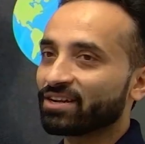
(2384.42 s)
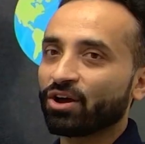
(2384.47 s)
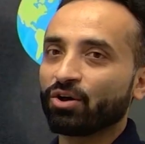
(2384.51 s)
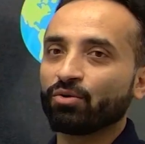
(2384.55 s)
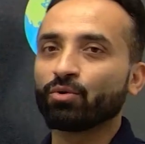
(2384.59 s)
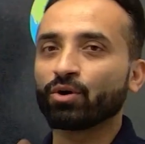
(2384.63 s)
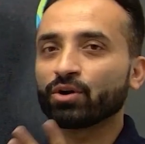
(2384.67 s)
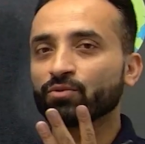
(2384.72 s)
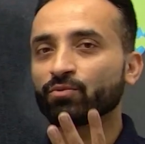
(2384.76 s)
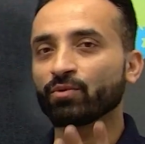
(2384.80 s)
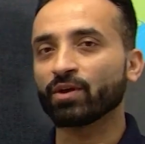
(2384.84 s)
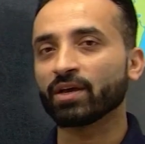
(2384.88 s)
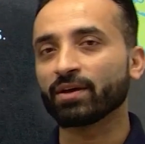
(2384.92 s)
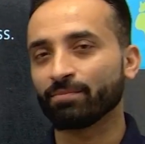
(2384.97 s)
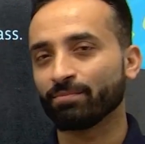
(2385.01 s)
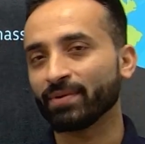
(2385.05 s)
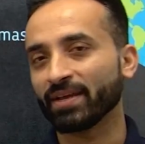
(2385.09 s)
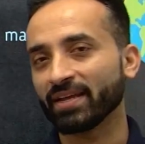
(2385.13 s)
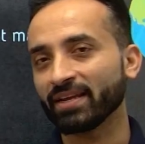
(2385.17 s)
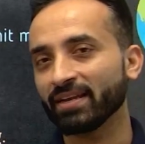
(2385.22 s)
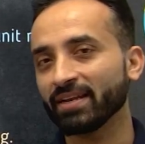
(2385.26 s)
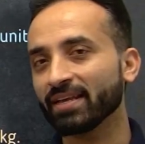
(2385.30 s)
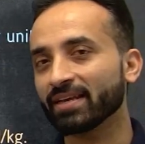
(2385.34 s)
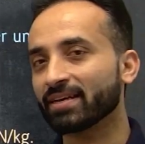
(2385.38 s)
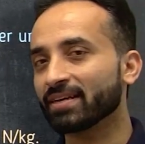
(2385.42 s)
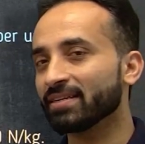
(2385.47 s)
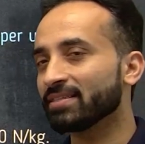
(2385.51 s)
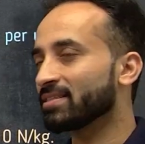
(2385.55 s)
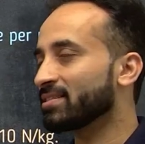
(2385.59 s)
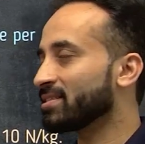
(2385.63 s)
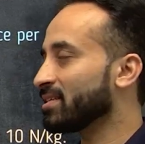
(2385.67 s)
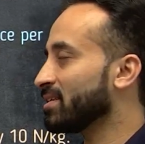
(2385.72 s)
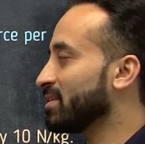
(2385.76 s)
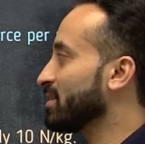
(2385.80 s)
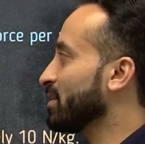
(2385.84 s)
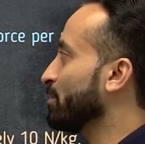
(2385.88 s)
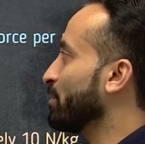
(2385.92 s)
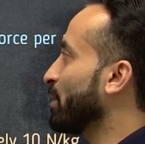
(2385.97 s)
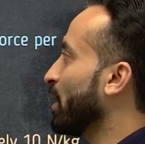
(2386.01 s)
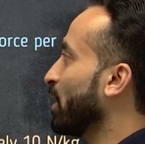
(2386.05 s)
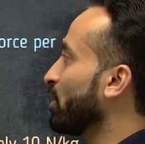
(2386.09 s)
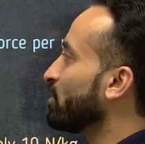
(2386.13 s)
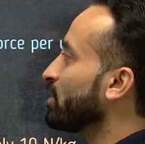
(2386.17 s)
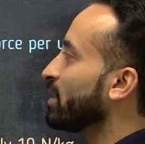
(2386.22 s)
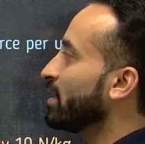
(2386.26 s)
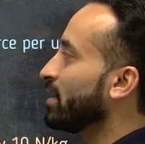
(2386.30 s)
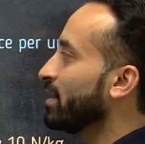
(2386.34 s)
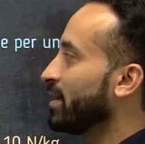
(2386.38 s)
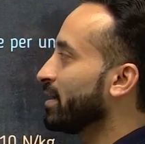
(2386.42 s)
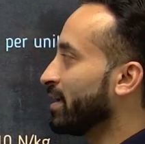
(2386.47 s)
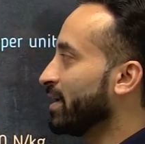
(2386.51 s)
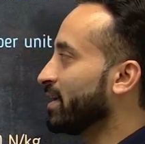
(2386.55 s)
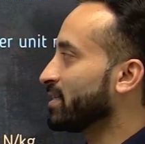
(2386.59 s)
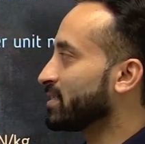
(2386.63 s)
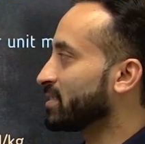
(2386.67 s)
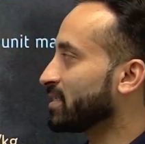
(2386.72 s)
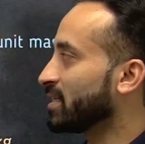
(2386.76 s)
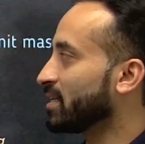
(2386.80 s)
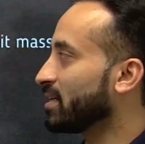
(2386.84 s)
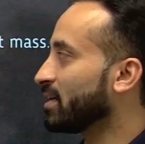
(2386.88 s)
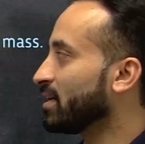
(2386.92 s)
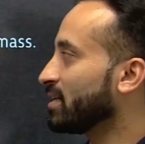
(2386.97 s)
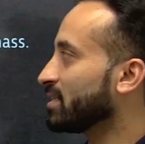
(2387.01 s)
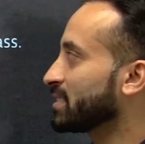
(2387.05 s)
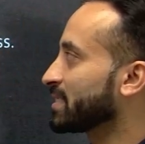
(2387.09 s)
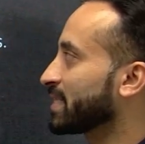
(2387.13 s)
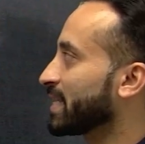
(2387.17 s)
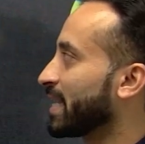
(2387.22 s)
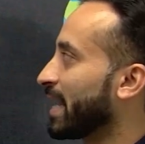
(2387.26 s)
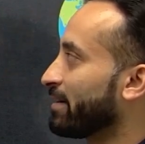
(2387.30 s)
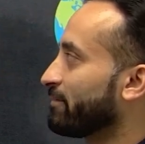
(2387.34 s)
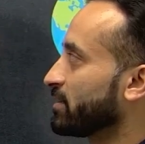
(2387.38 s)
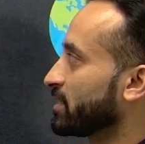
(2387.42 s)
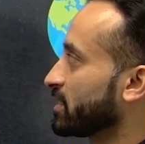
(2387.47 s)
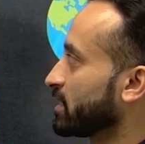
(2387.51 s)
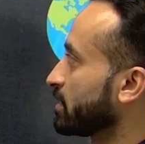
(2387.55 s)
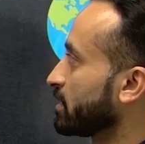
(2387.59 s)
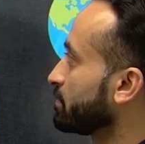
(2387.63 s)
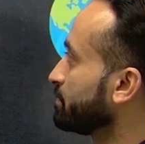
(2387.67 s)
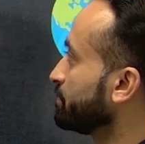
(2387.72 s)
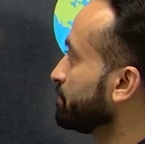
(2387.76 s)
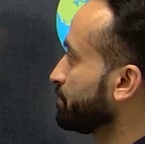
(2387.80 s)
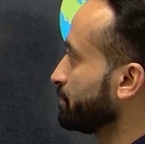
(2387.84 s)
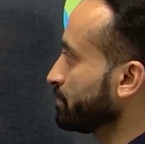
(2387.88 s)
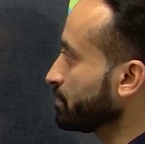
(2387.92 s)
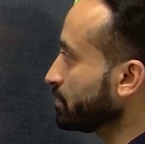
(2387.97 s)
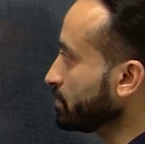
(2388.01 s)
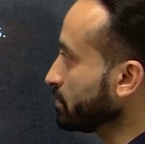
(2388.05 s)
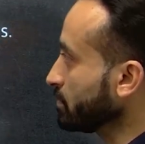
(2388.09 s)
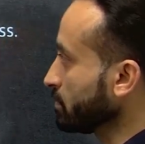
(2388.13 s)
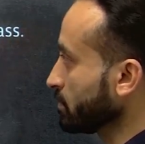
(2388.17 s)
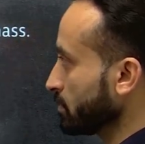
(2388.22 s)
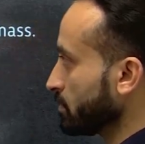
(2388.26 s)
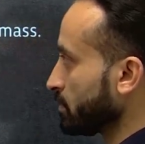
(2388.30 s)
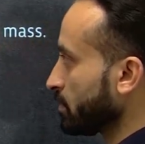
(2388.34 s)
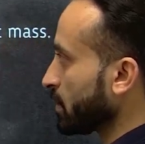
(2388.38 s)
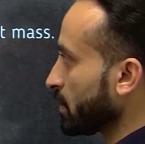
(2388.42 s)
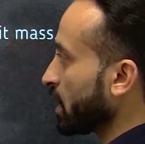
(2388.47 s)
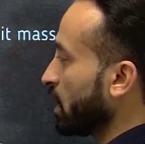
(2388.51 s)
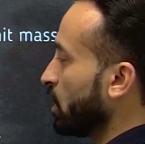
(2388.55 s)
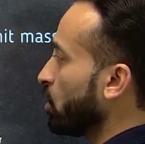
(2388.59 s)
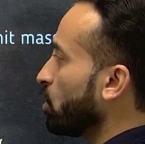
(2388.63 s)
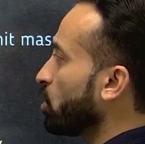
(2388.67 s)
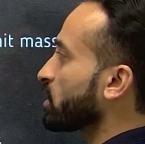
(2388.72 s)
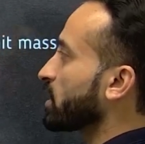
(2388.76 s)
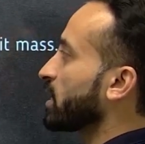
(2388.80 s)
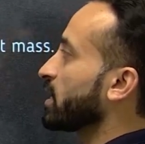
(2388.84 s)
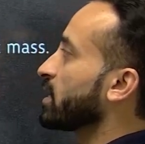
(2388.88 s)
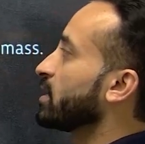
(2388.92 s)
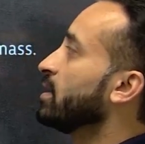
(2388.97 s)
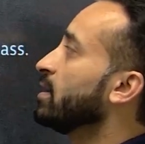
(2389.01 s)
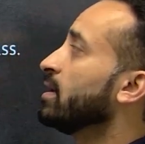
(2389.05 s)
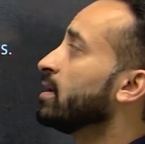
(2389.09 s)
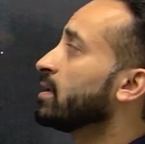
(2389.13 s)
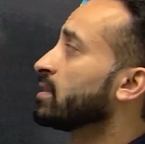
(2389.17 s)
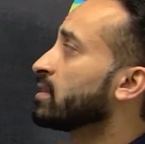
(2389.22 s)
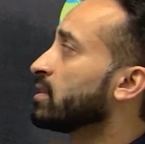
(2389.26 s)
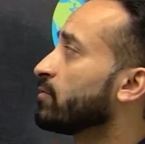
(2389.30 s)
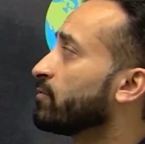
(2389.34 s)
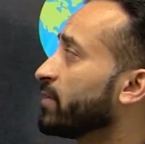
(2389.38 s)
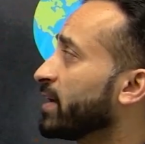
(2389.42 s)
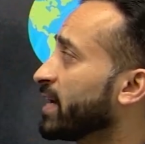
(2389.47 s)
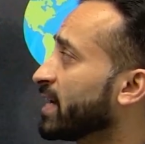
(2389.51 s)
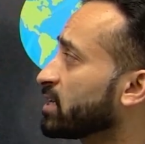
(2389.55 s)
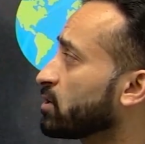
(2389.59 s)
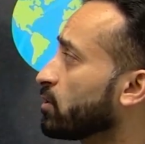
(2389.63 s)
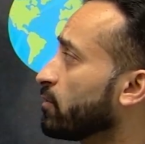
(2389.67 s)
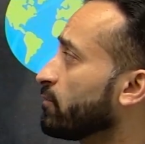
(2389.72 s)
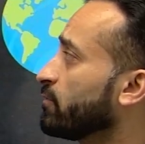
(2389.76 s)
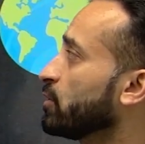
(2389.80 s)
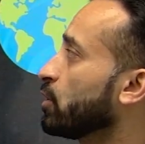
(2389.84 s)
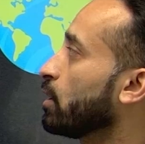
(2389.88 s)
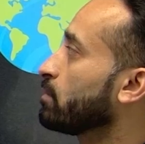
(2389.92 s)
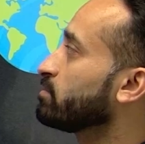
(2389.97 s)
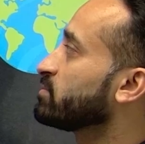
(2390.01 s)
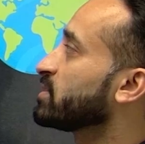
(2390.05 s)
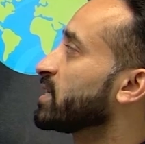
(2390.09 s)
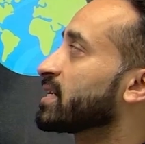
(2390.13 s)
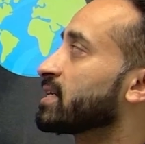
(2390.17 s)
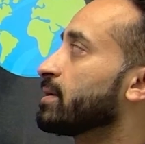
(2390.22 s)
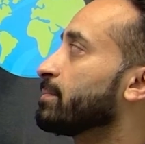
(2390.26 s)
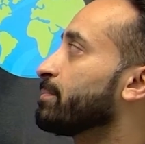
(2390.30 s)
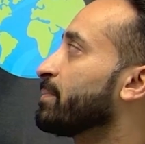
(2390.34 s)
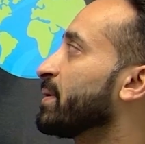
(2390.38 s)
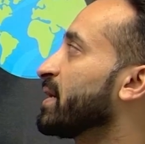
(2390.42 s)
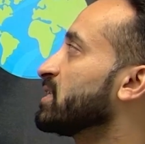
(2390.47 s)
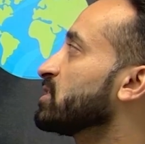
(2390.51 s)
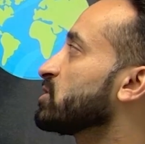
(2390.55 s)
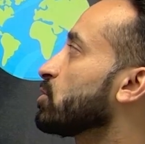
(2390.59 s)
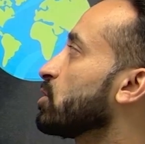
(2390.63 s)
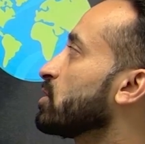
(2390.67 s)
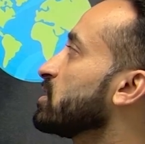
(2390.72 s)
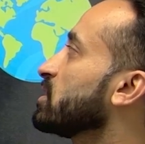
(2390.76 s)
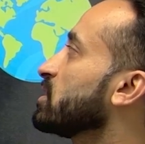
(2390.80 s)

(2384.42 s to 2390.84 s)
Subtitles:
what we are mainly concerned about is the Earth's gravity. Okay, the weight of an object depends on the